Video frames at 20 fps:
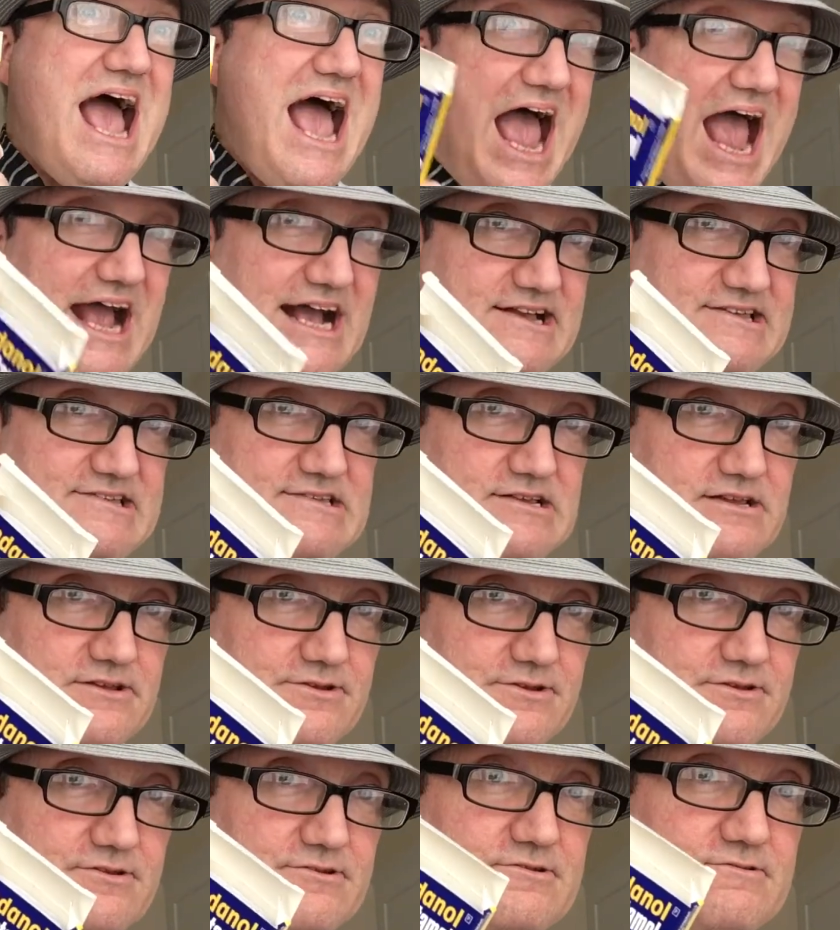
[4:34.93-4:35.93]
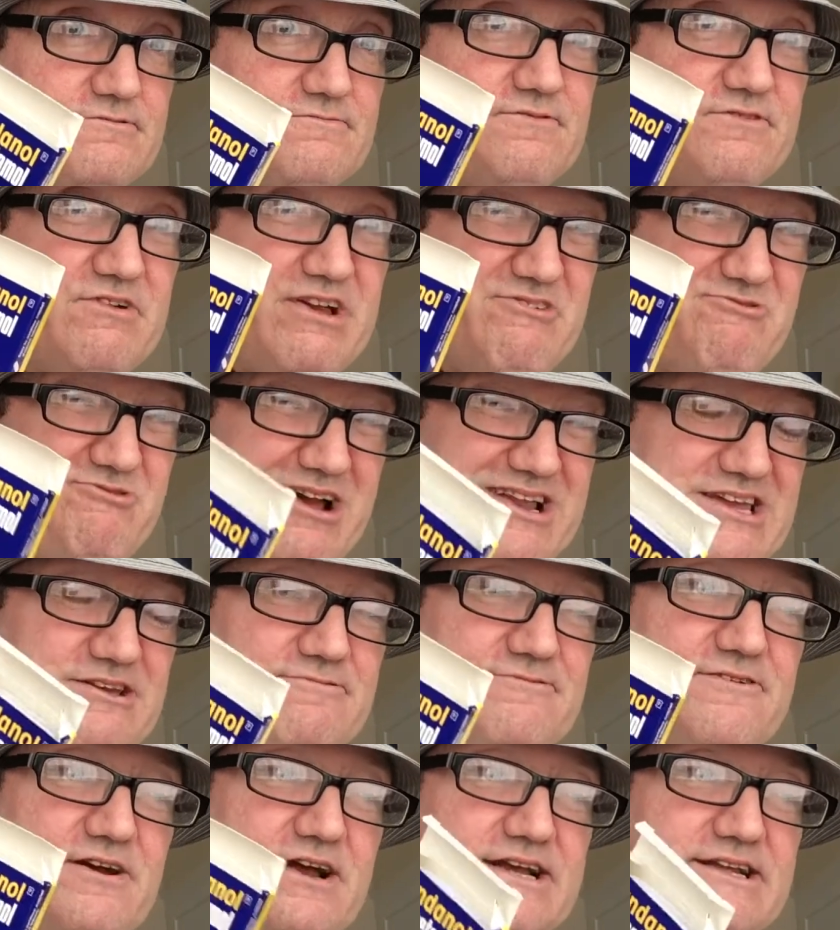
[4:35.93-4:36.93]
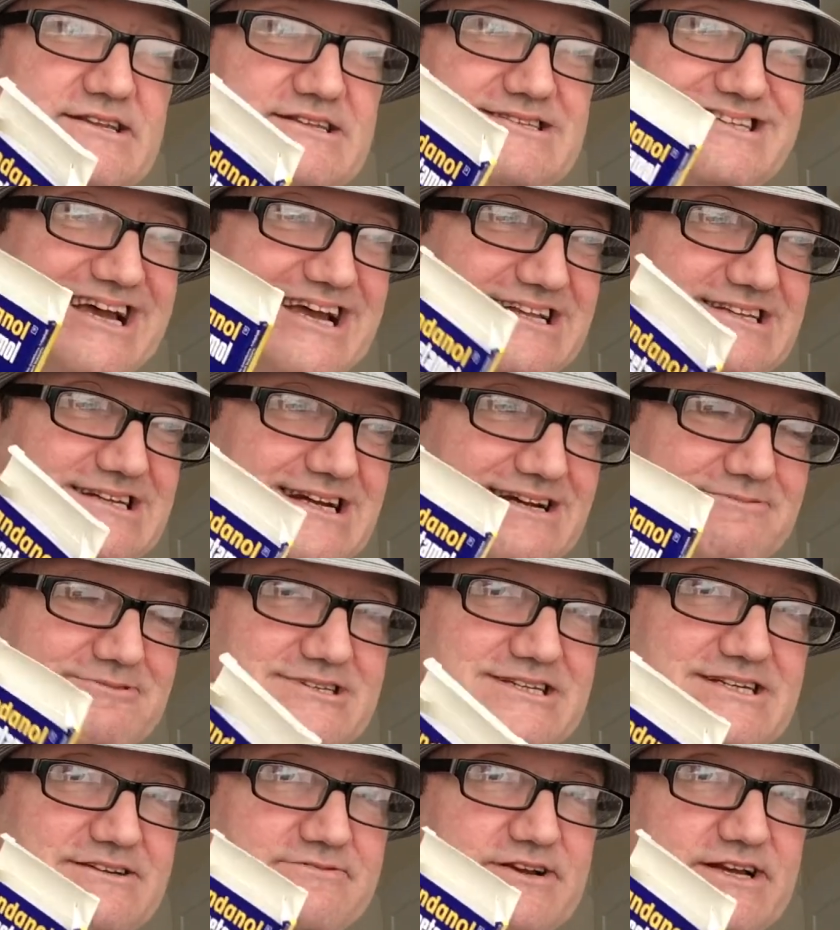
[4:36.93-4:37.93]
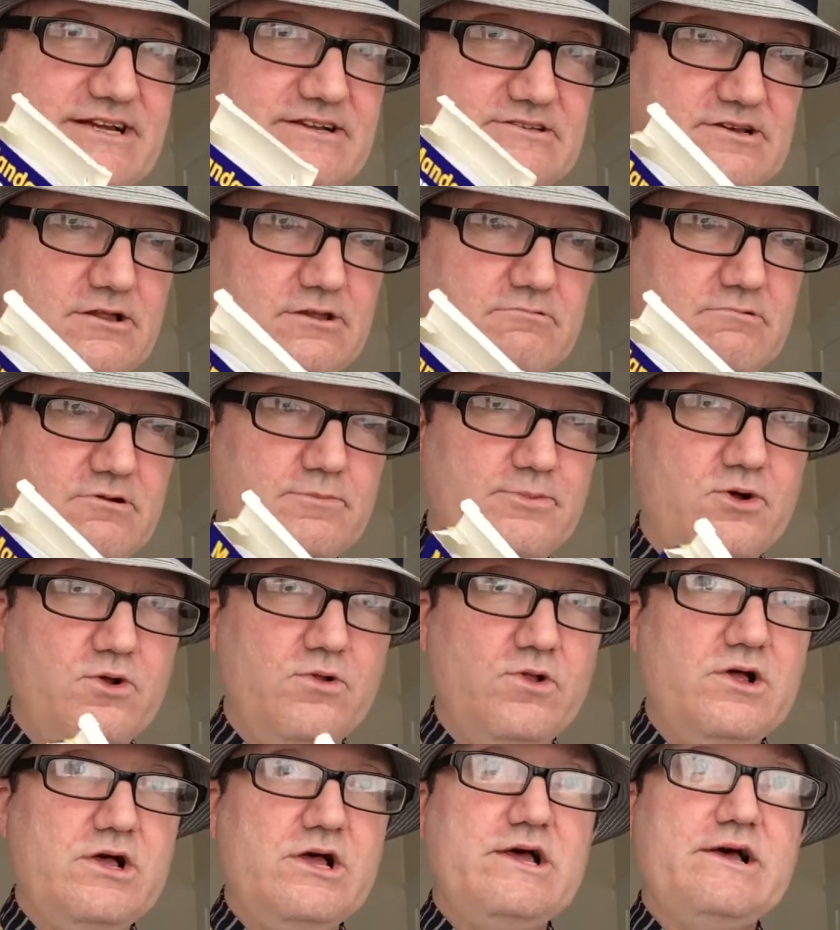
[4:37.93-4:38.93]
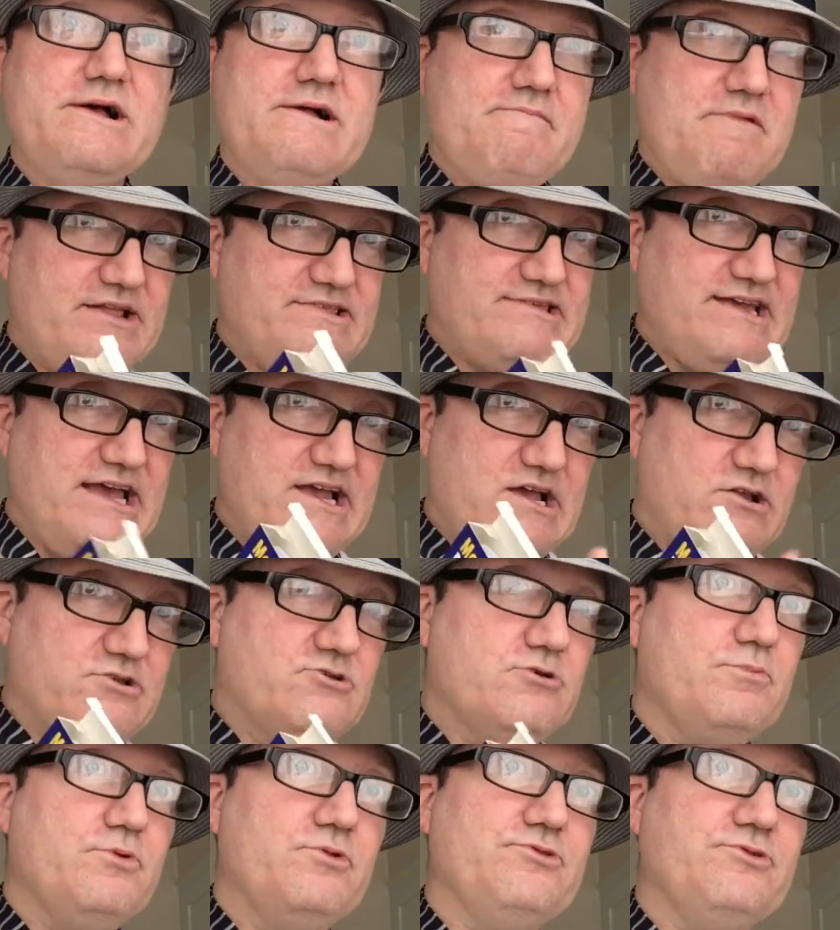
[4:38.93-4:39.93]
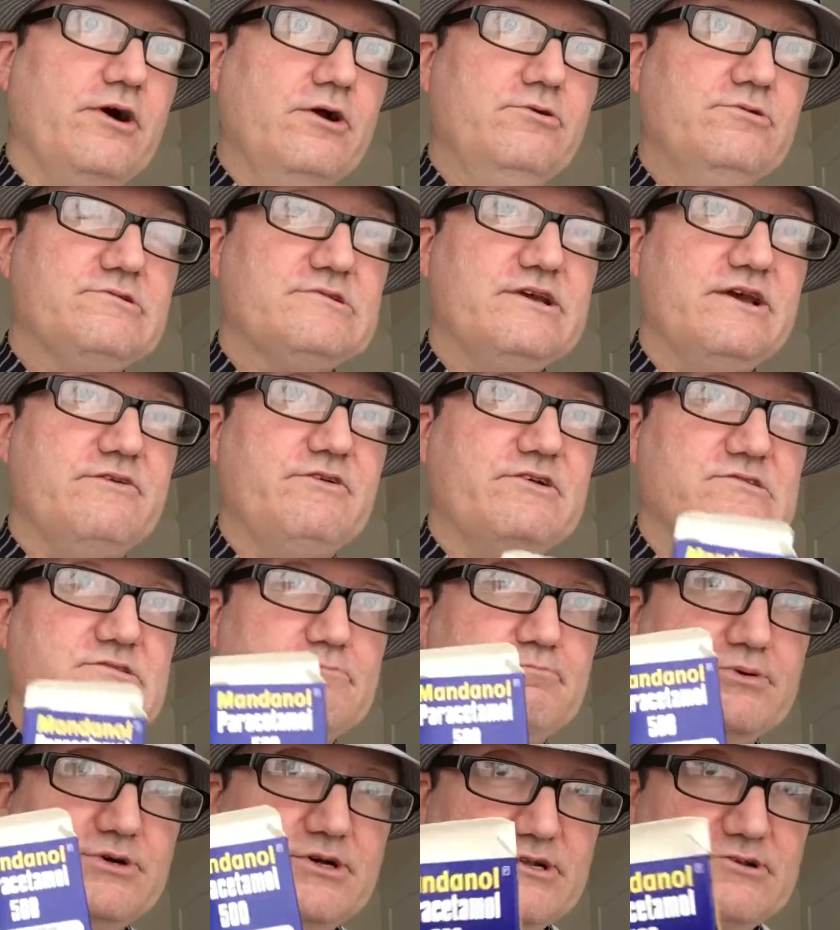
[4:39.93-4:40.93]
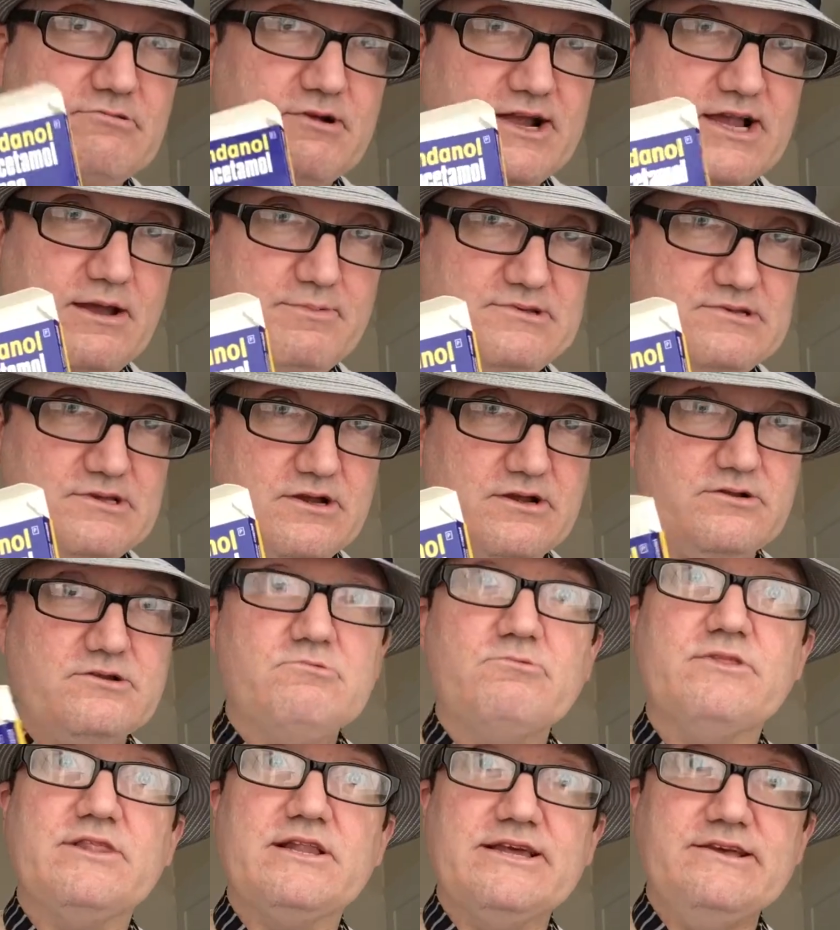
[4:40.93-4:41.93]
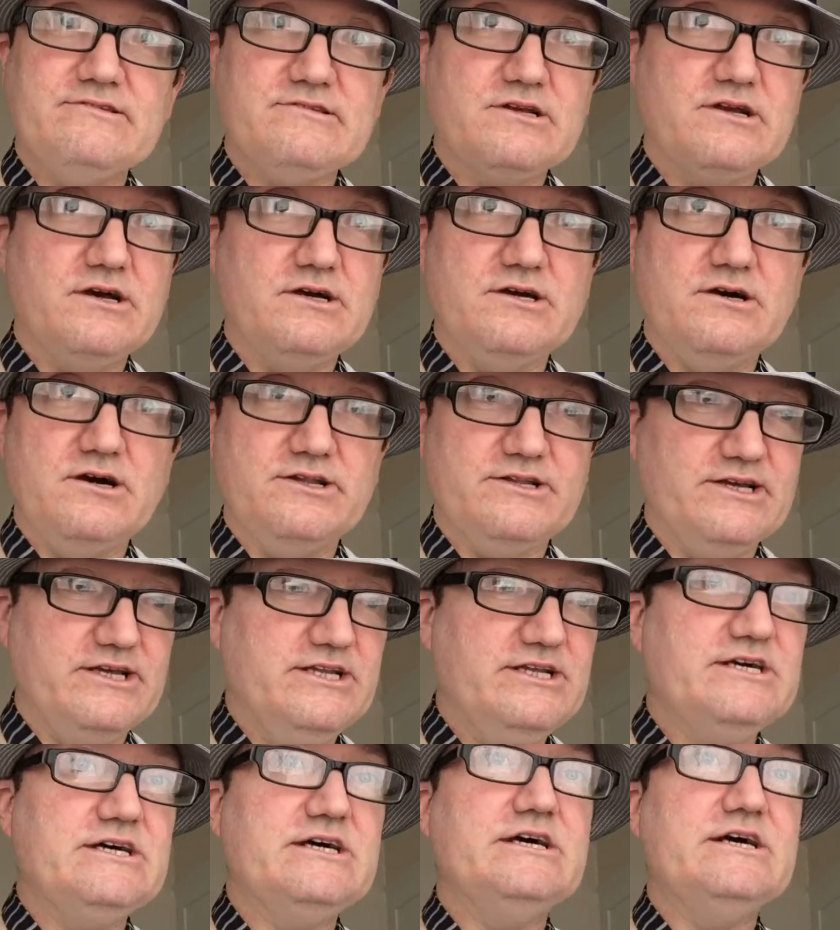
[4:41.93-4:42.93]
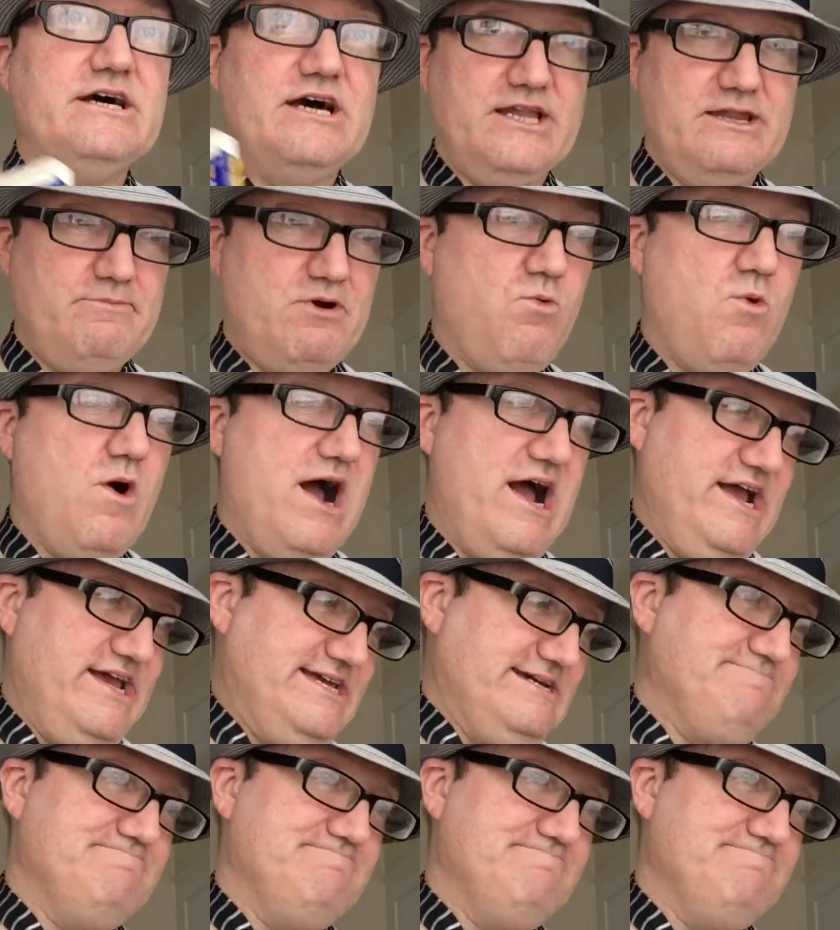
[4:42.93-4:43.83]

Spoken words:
Excellent when you find daytime TV intolerable. I take a double dose if it's a Bergerac episode with Lisa Goddard in, and I'm away.